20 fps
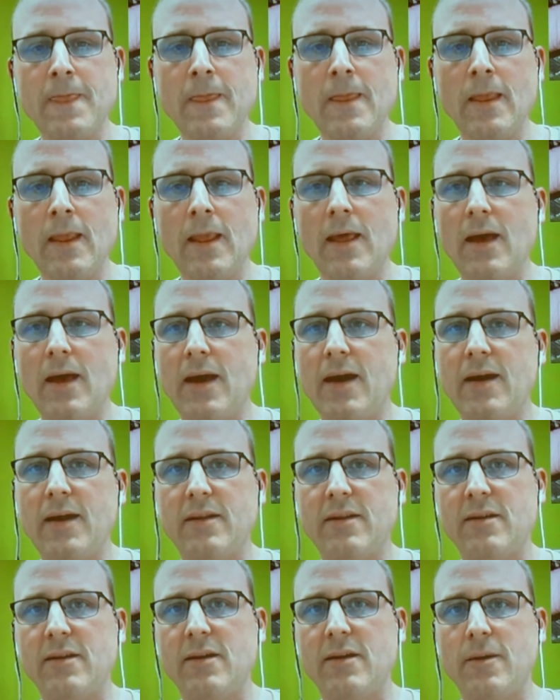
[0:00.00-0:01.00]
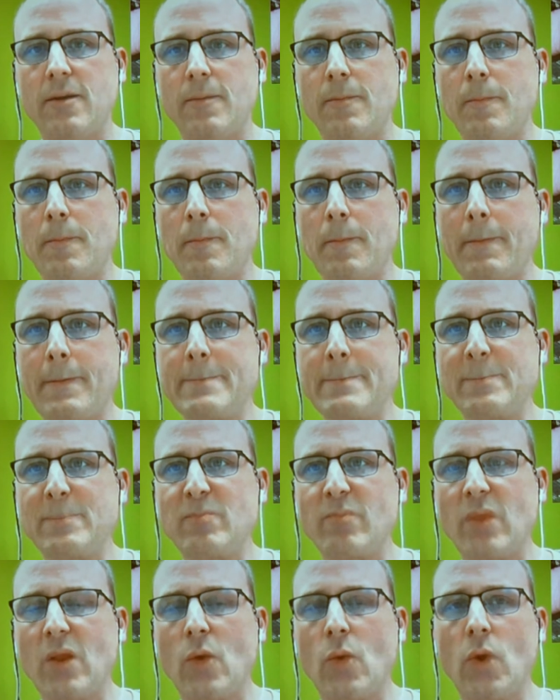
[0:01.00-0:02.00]
and um,
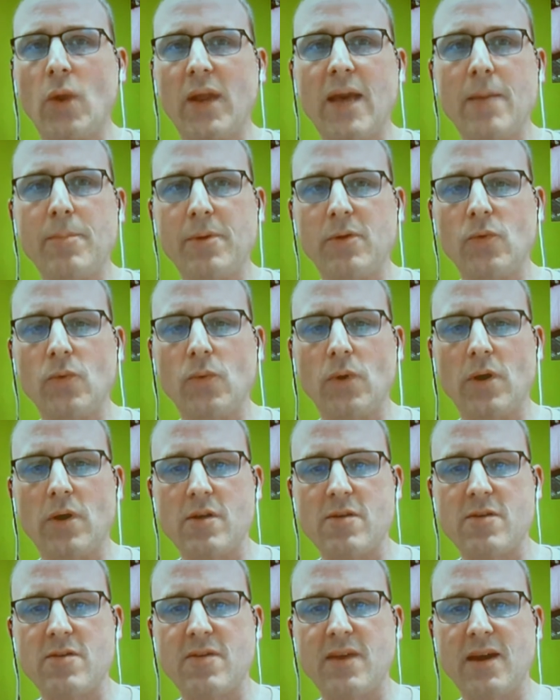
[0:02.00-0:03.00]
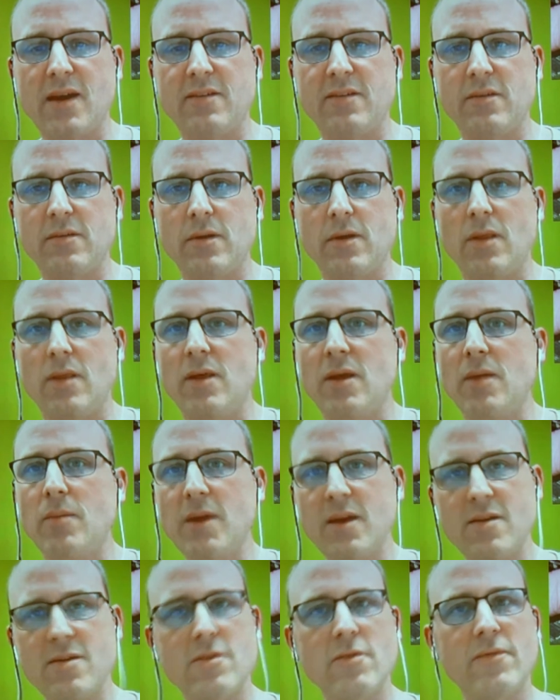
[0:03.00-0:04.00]
what happened was that the Amiga
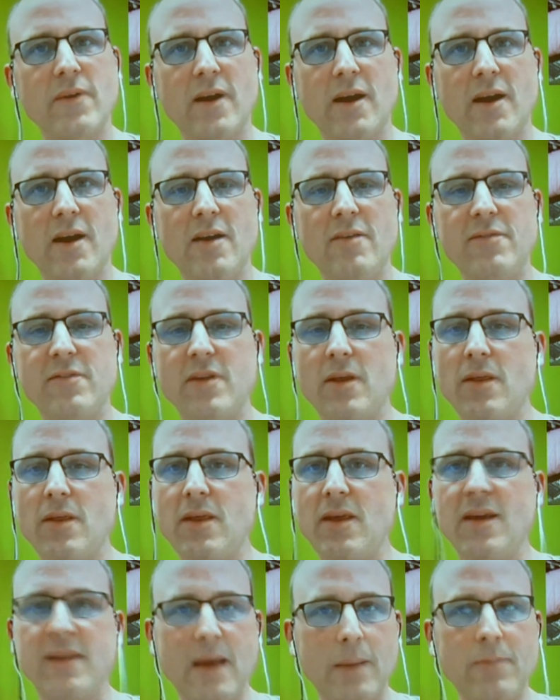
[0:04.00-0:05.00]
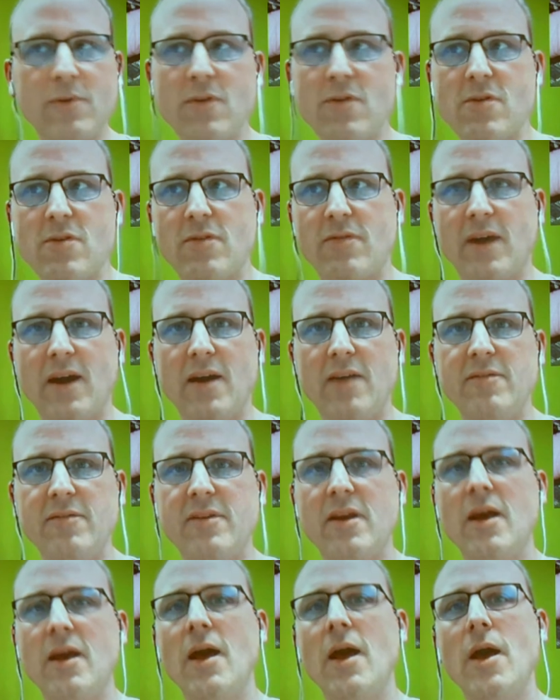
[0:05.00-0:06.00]
survived, the adapter survived,
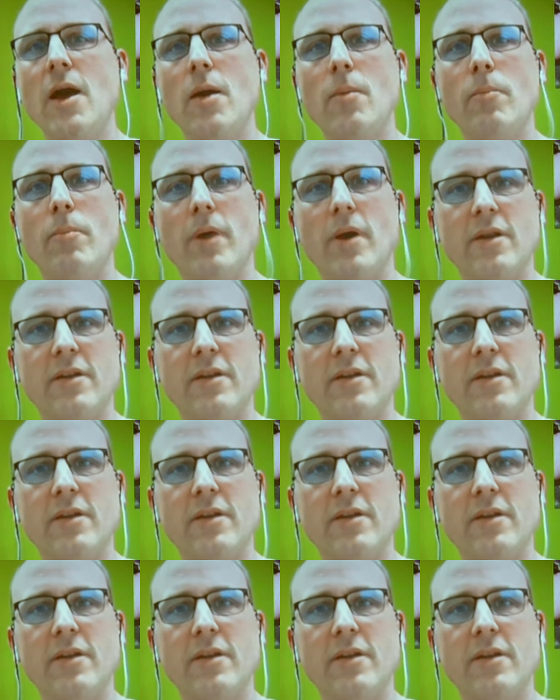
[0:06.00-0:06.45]
but